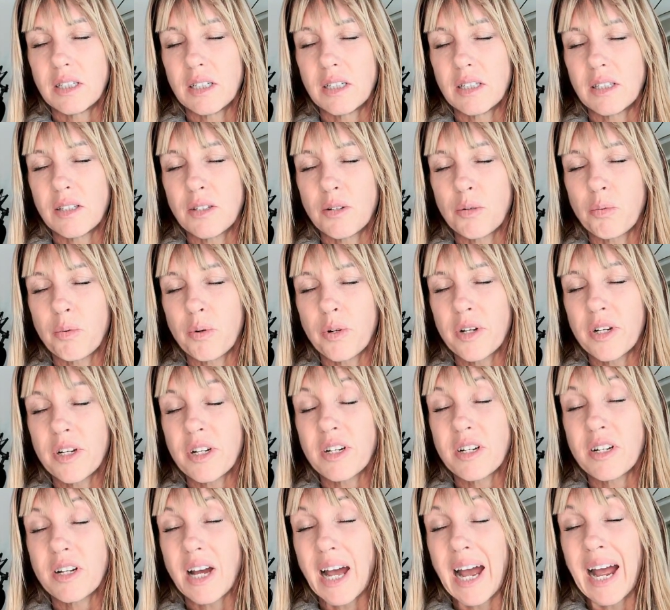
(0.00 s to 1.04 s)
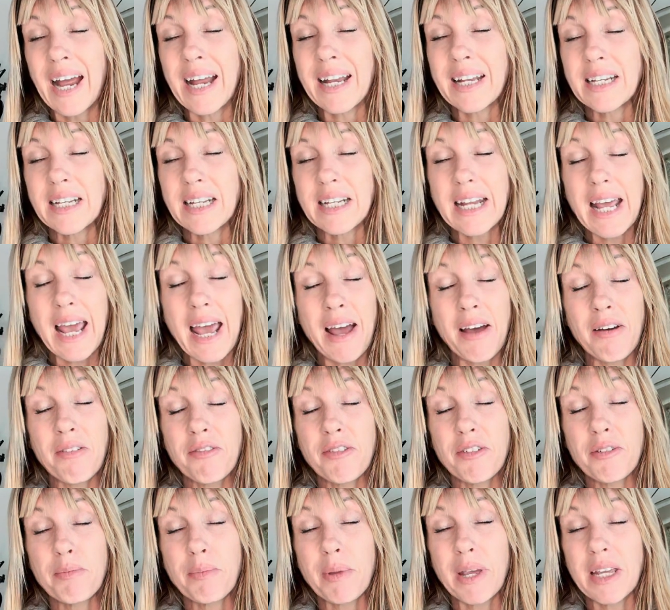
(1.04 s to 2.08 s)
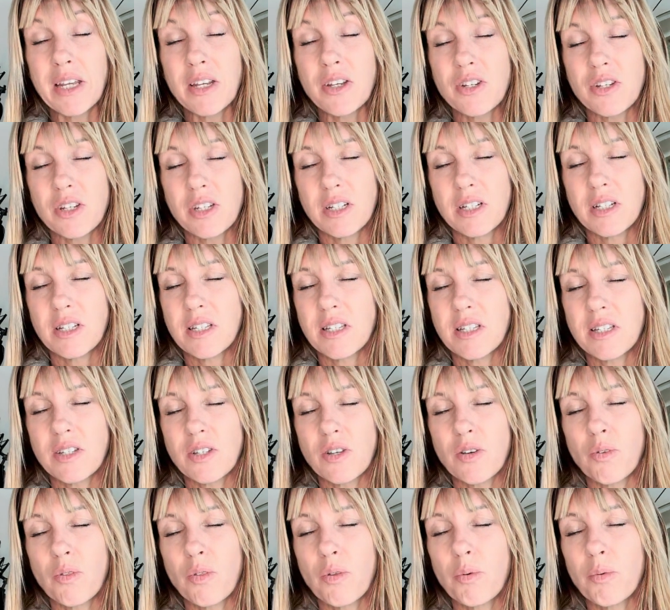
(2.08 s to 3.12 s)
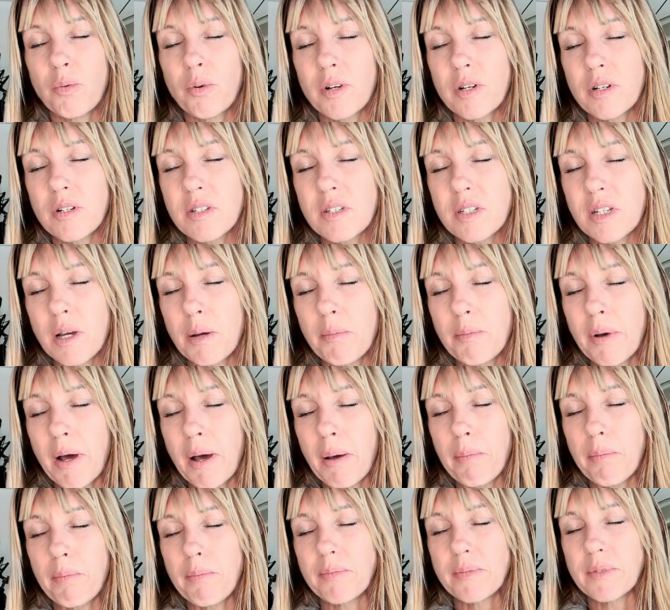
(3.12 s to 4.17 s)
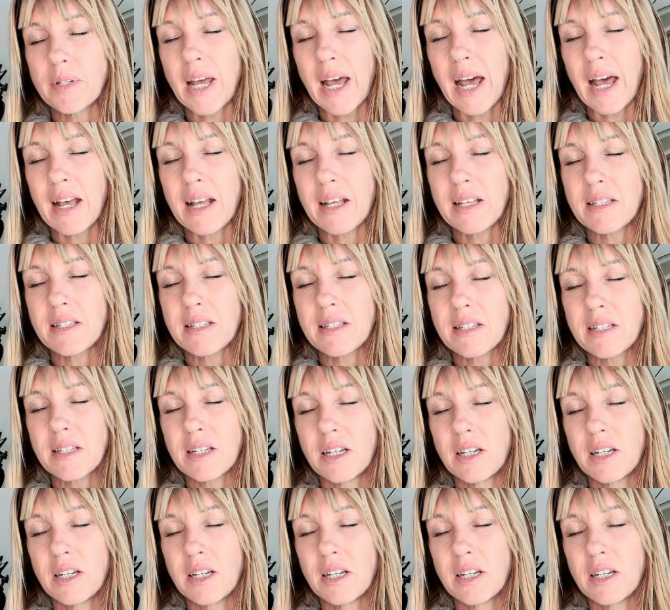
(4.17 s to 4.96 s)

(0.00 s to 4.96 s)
the word, I need affirmations. So the words come up as